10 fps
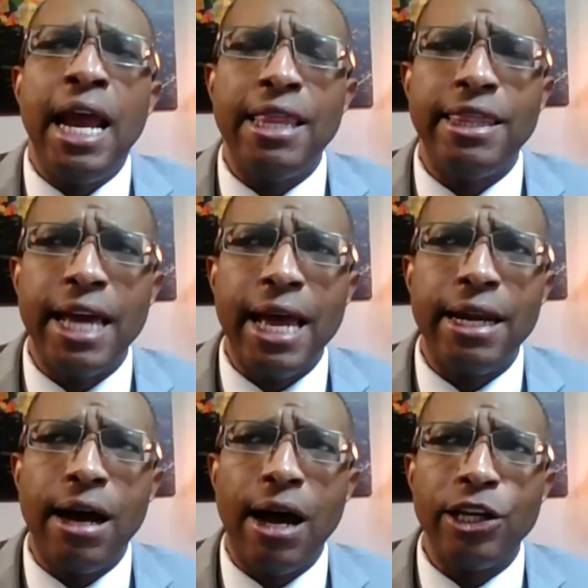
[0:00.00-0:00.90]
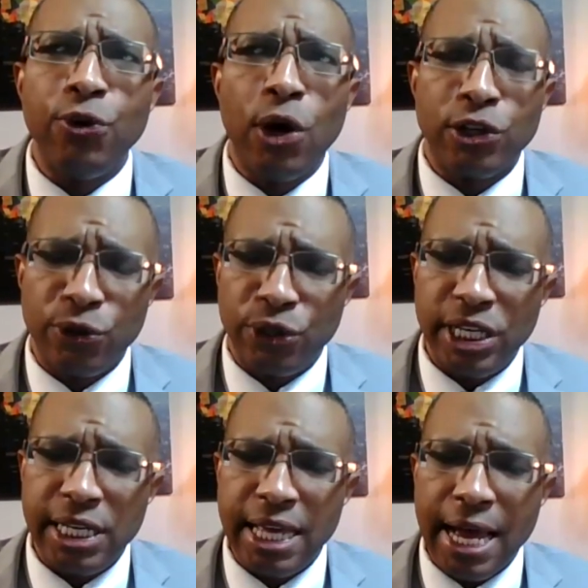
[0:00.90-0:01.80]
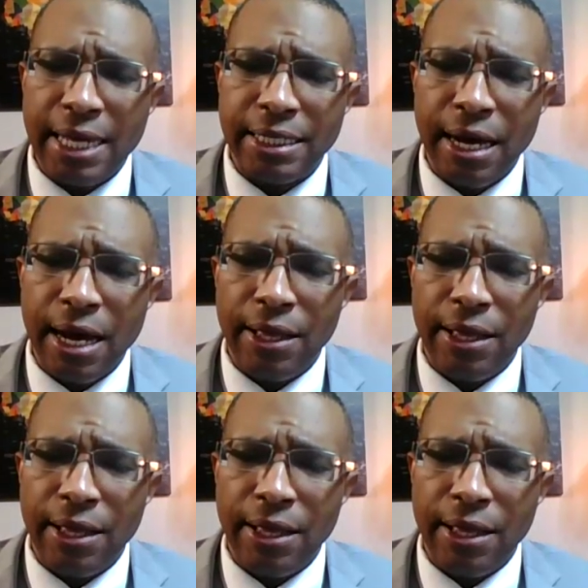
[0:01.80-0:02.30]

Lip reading: And then you also see that